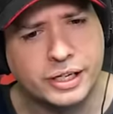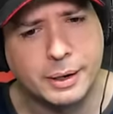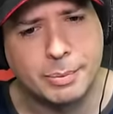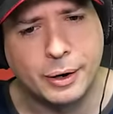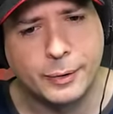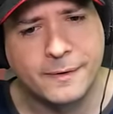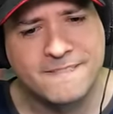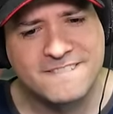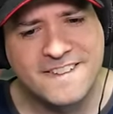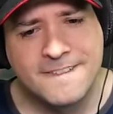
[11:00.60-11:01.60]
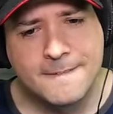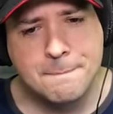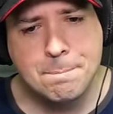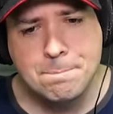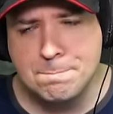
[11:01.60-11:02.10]
about?
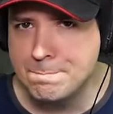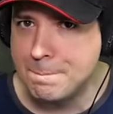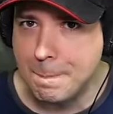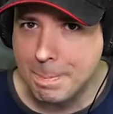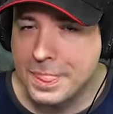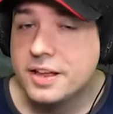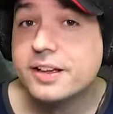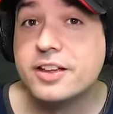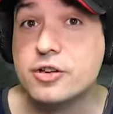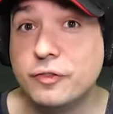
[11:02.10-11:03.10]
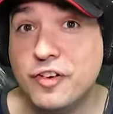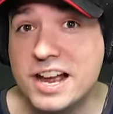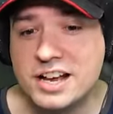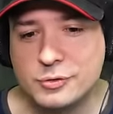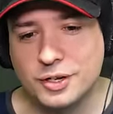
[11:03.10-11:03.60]
Hmm. You'll
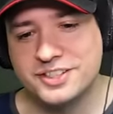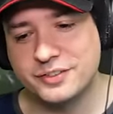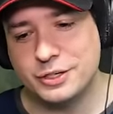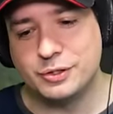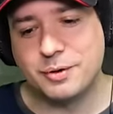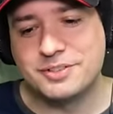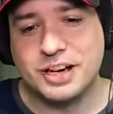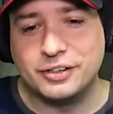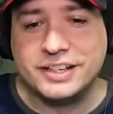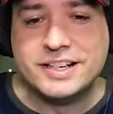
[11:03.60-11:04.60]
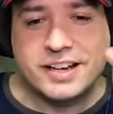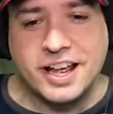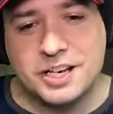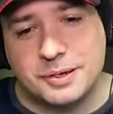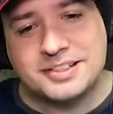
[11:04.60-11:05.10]
find out once the video comes out.
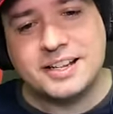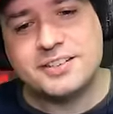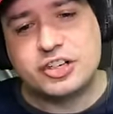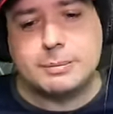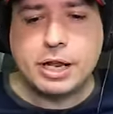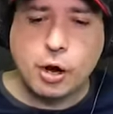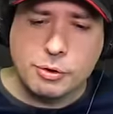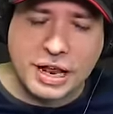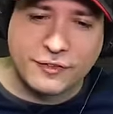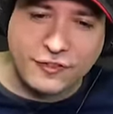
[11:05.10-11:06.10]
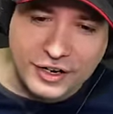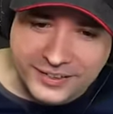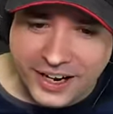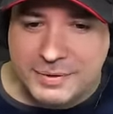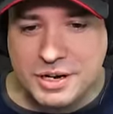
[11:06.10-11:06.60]
Anyways, ladies and gentlemen, I hope you had a fun
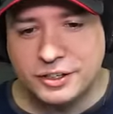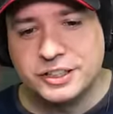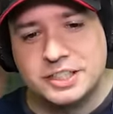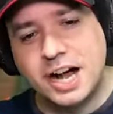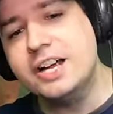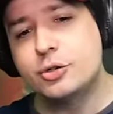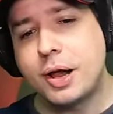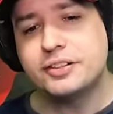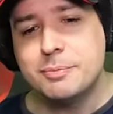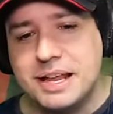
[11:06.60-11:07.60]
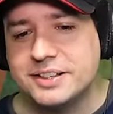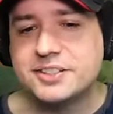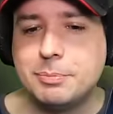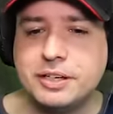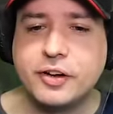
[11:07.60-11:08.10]
time here. I tried to make this
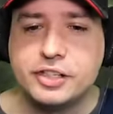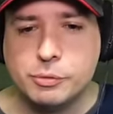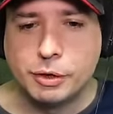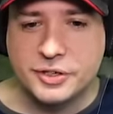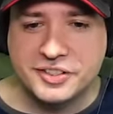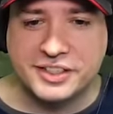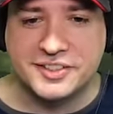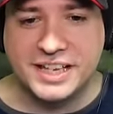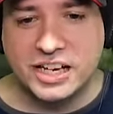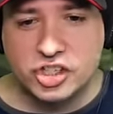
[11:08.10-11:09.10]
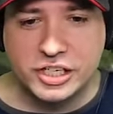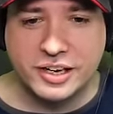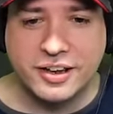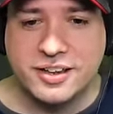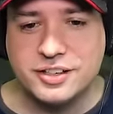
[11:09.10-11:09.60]
a bit of a humoristic, sketchy,
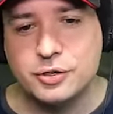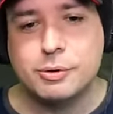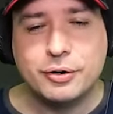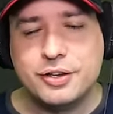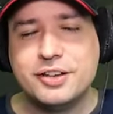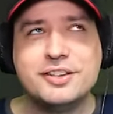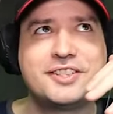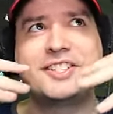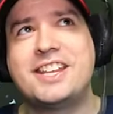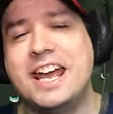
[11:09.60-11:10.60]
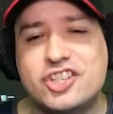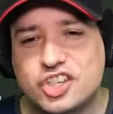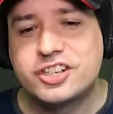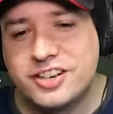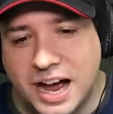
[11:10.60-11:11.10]
uh, humor uh,
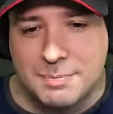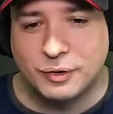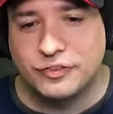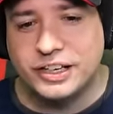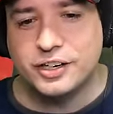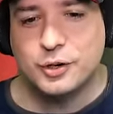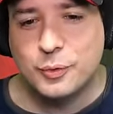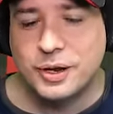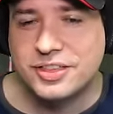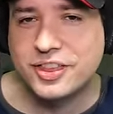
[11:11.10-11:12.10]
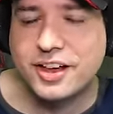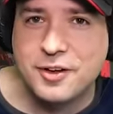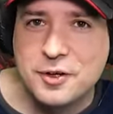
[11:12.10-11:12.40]
sketch type of video with uh,